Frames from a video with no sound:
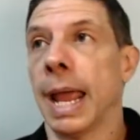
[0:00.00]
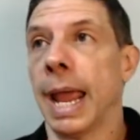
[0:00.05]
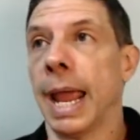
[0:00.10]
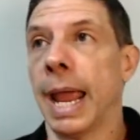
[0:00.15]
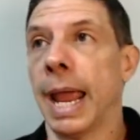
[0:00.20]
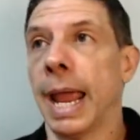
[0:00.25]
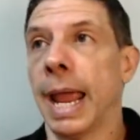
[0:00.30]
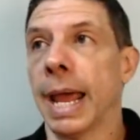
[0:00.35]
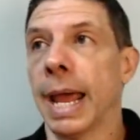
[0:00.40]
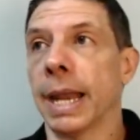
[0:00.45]

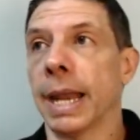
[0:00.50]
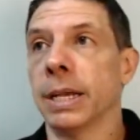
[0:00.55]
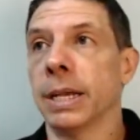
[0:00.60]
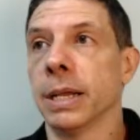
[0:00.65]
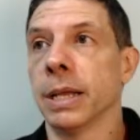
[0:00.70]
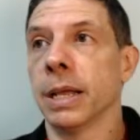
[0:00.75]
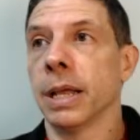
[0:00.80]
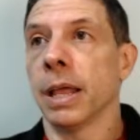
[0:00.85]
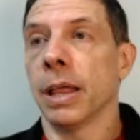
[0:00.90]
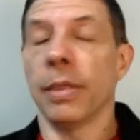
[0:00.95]
And
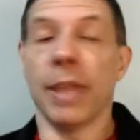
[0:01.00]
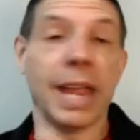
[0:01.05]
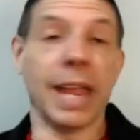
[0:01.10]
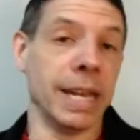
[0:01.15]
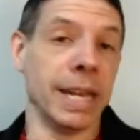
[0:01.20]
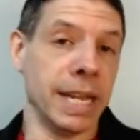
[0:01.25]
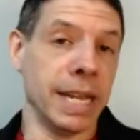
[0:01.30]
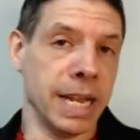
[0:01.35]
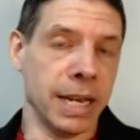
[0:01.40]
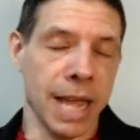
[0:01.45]
they
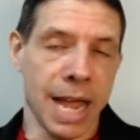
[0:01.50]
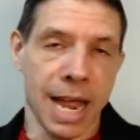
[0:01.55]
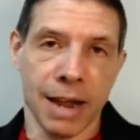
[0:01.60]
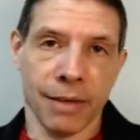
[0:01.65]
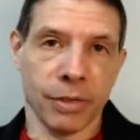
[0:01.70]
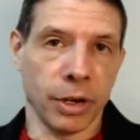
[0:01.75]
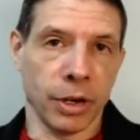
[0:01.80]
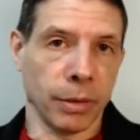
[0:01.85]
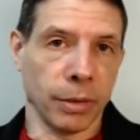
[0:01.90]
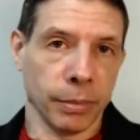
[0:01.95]
need to
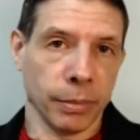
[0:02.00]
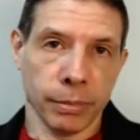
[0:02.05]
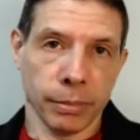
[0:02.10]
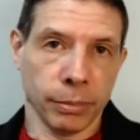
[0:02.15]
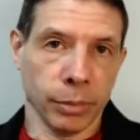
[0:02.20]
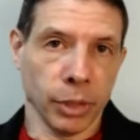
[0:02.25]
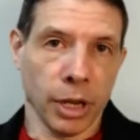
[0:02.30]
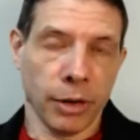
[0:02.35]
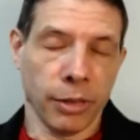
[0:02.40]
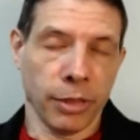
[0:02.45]
have their
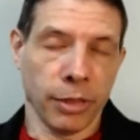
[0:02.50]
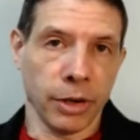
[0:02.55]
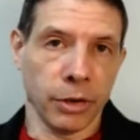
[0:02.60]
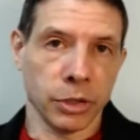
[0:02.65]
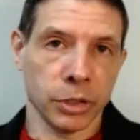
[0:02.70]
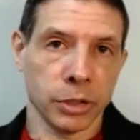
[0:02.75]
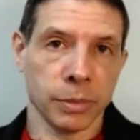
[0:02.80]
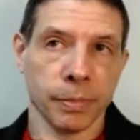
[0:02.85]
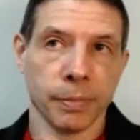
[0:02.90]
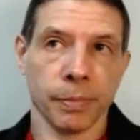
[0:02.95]
blood
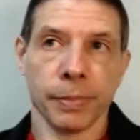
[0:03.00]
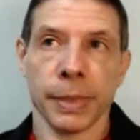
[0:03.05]
thinners.